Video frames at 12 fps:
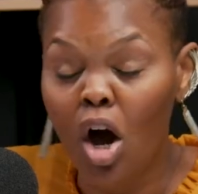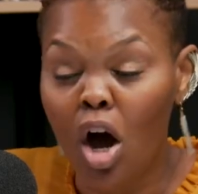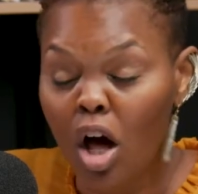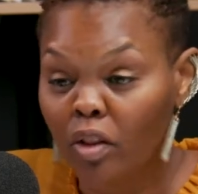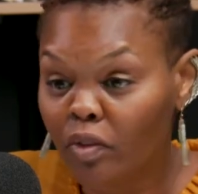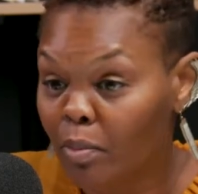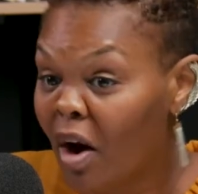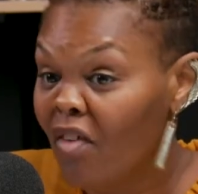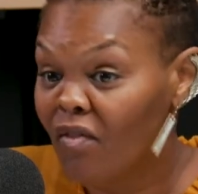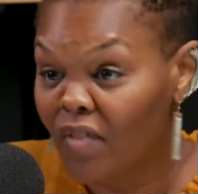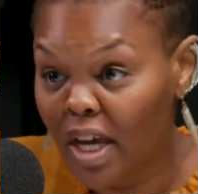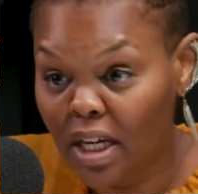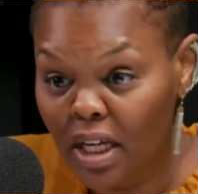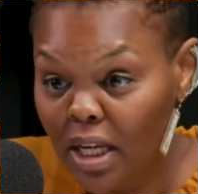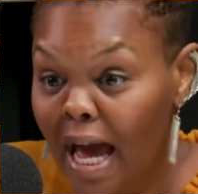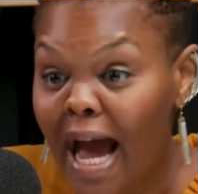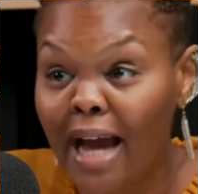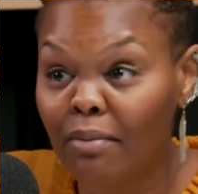All of them are vetted.
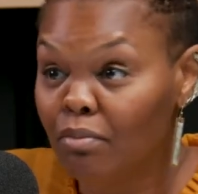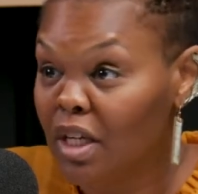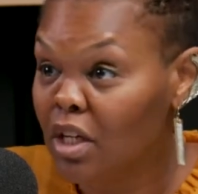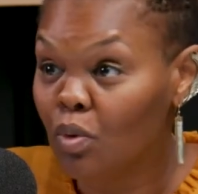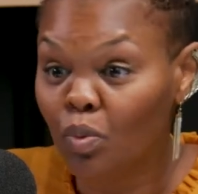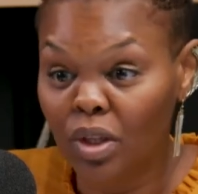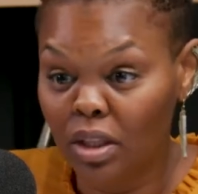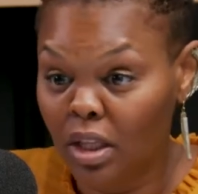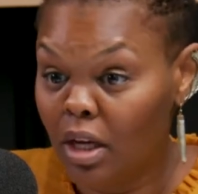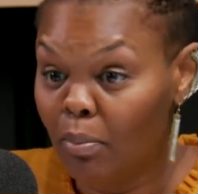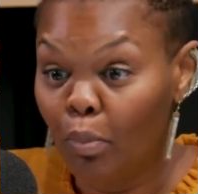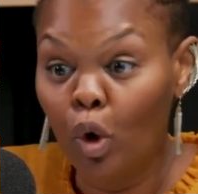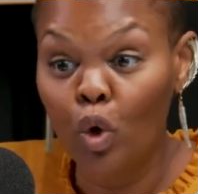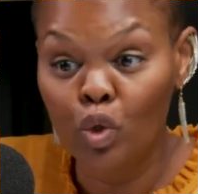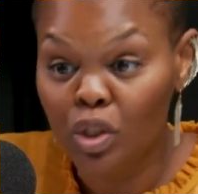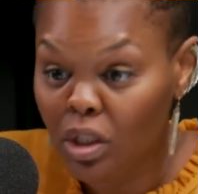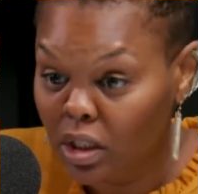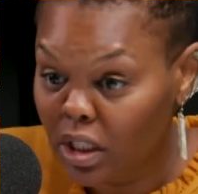I meet with them
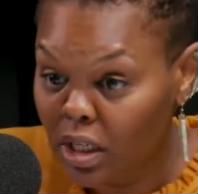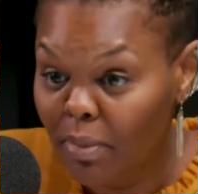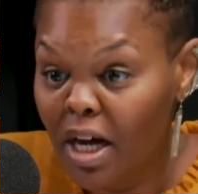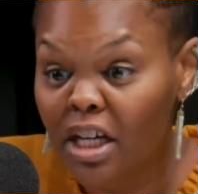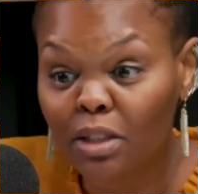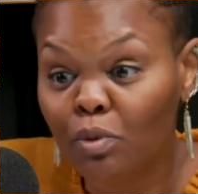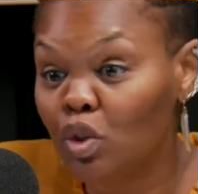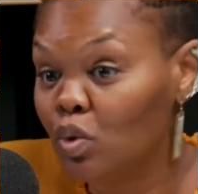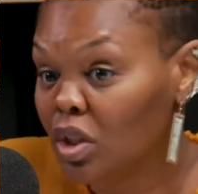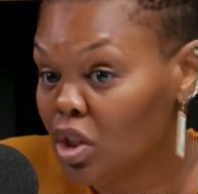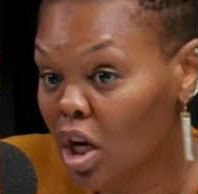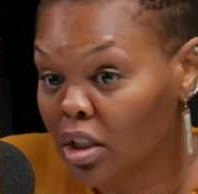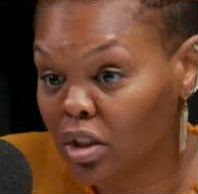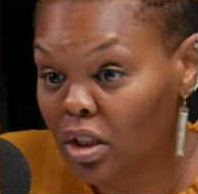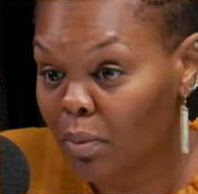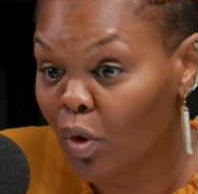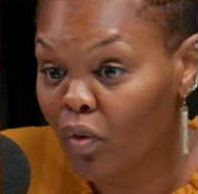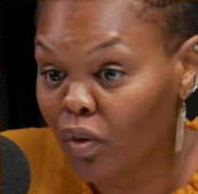personally. My husband usually talks to
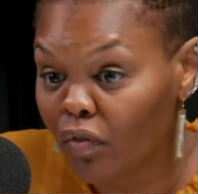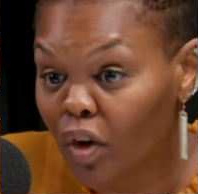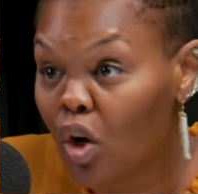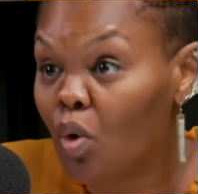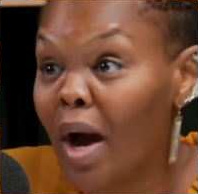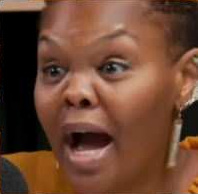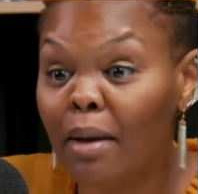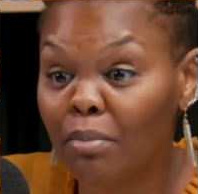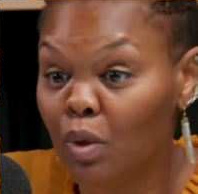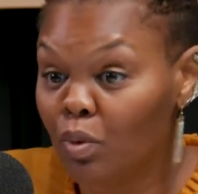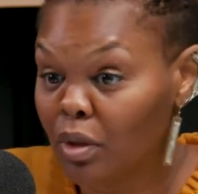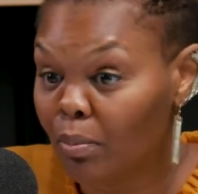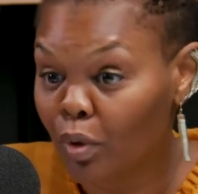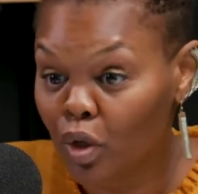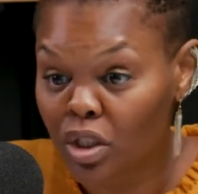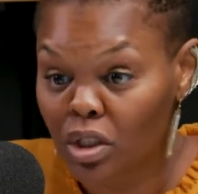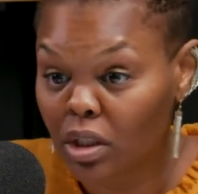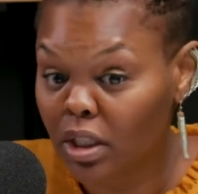them over the phone. I meet with them personally.